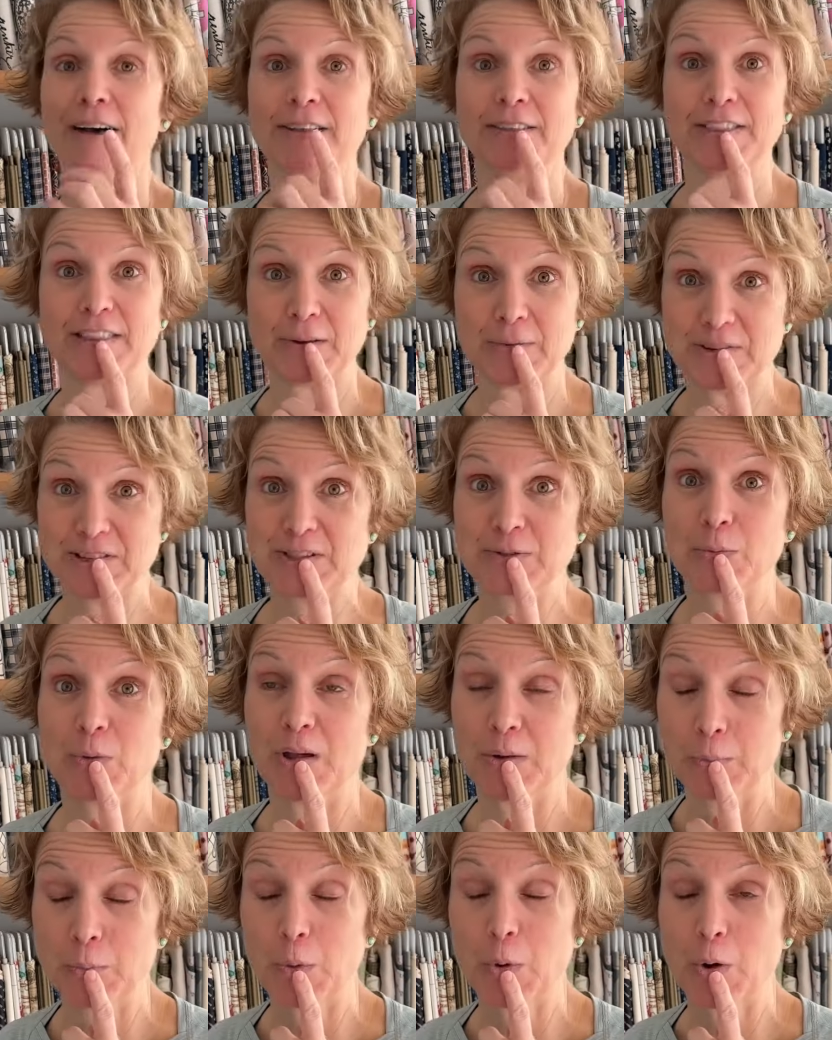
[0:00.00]
there is
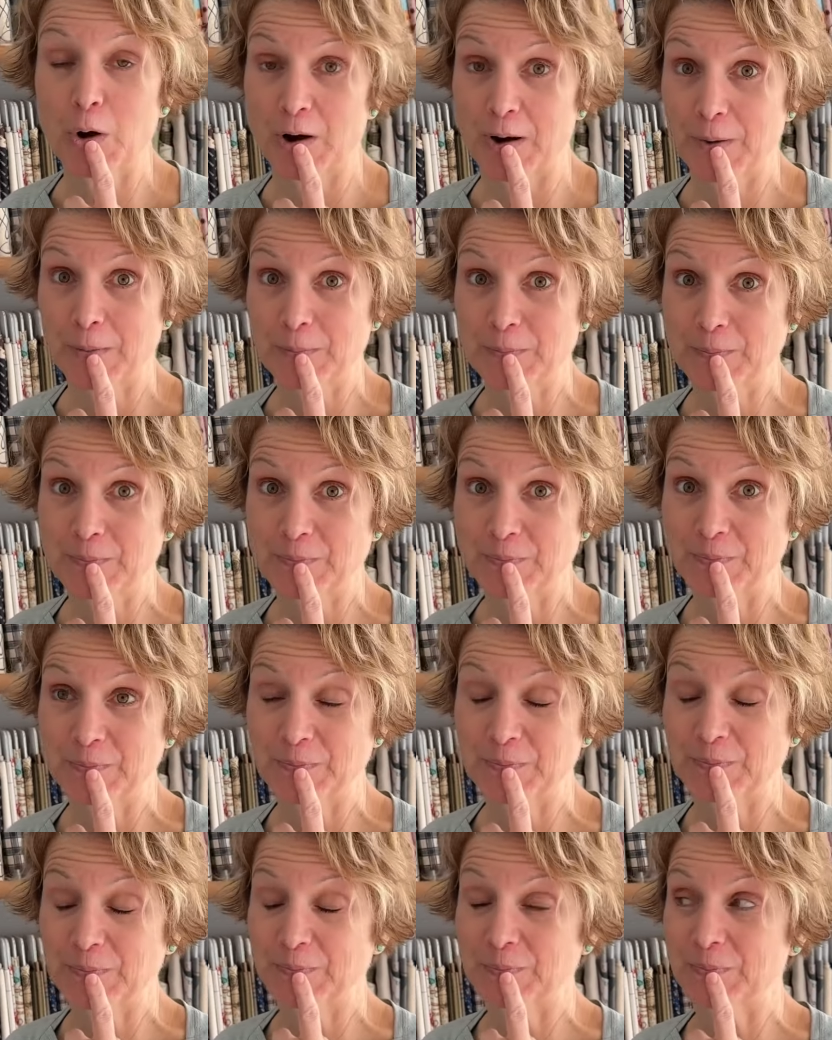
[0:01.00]
one more.
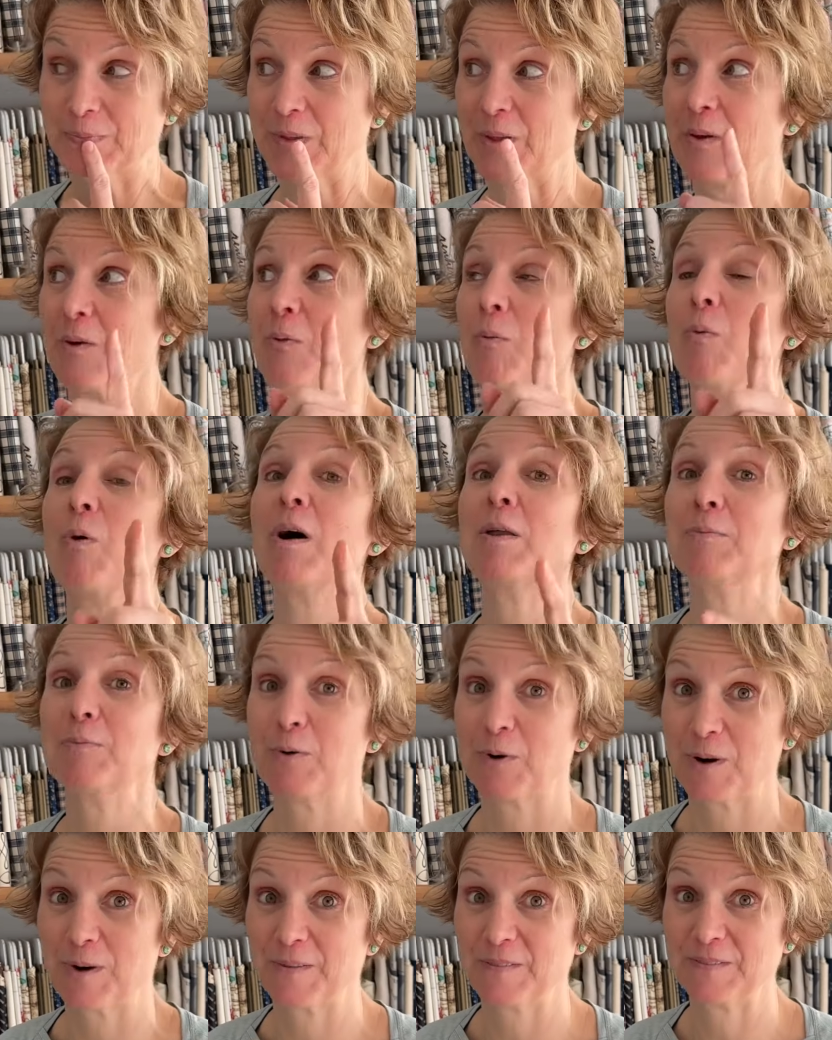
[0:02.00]
One
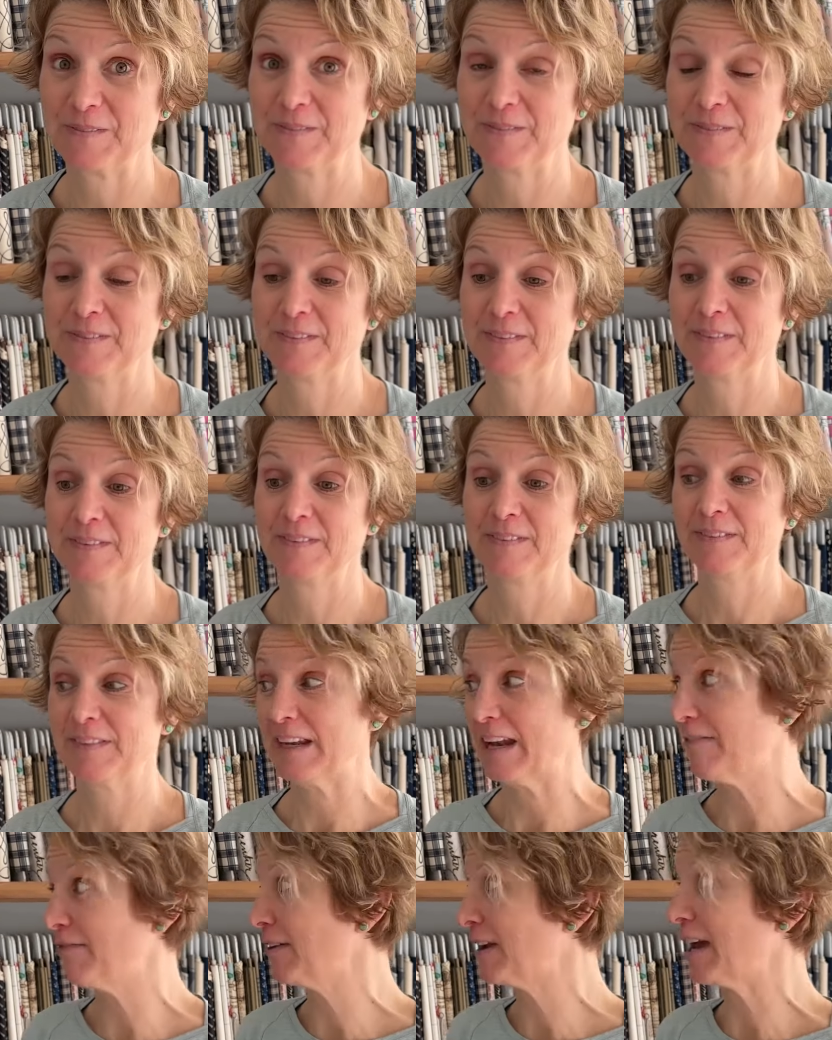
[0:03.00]
more that
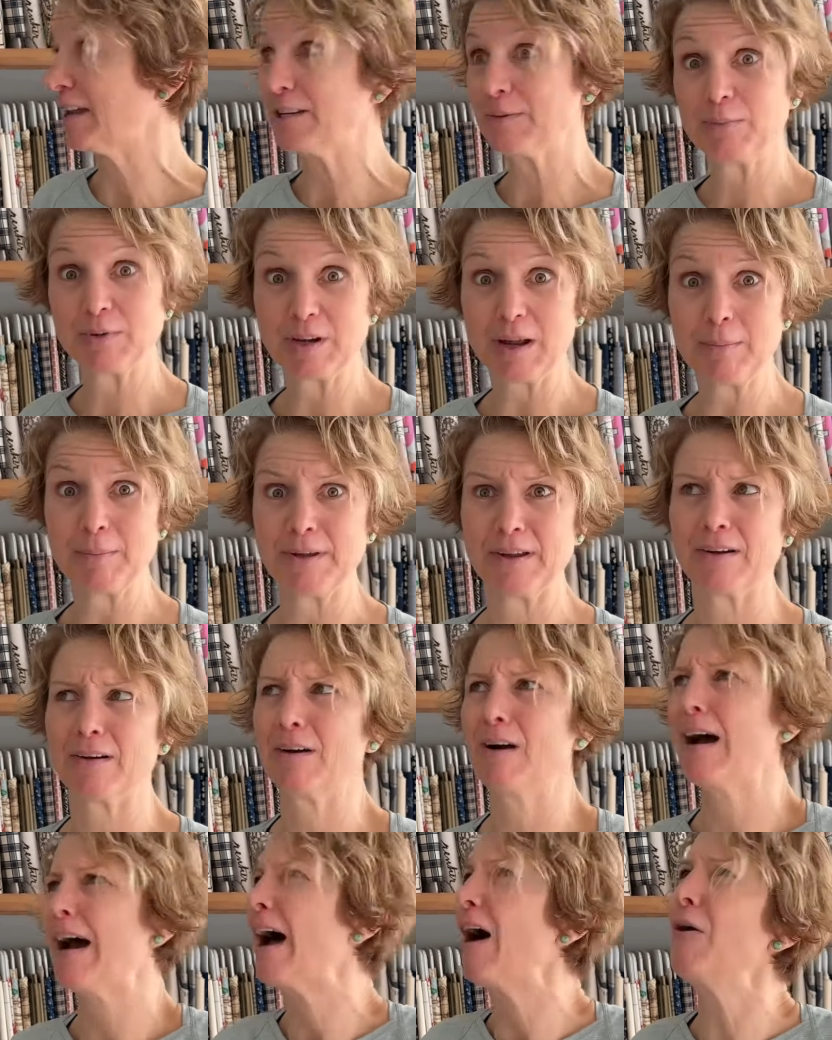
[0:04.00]
I forgot to put up here.
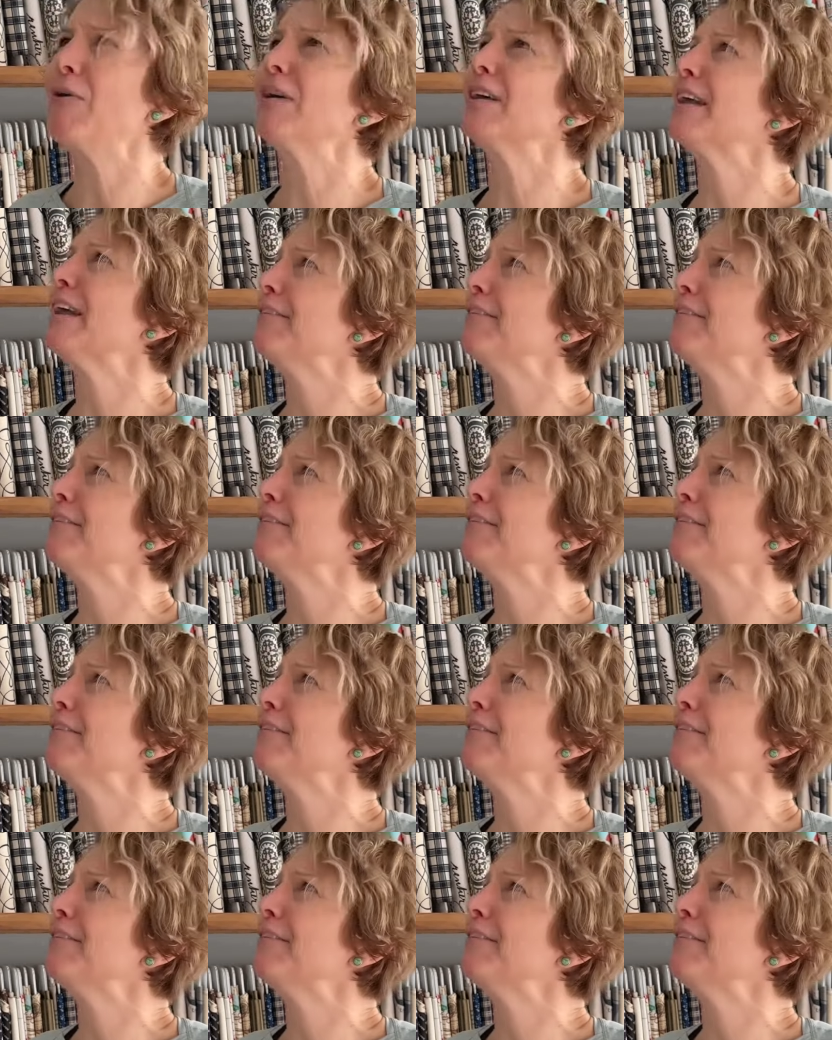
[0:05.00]
How could I